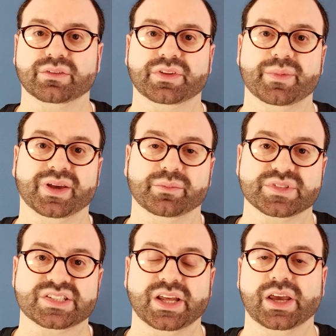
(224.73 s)
If they make a
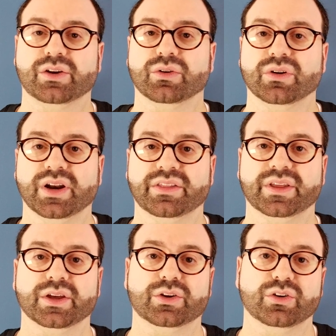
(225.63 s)
mistake or
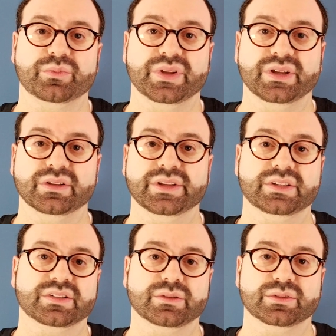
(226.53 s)
anything, it could
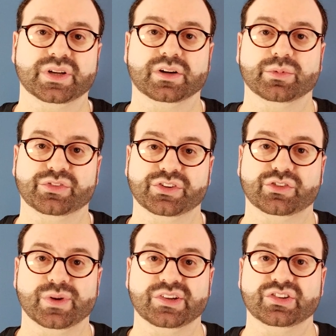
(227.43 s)
lead to terrible
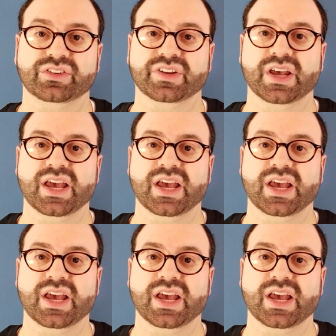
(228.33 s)
situations.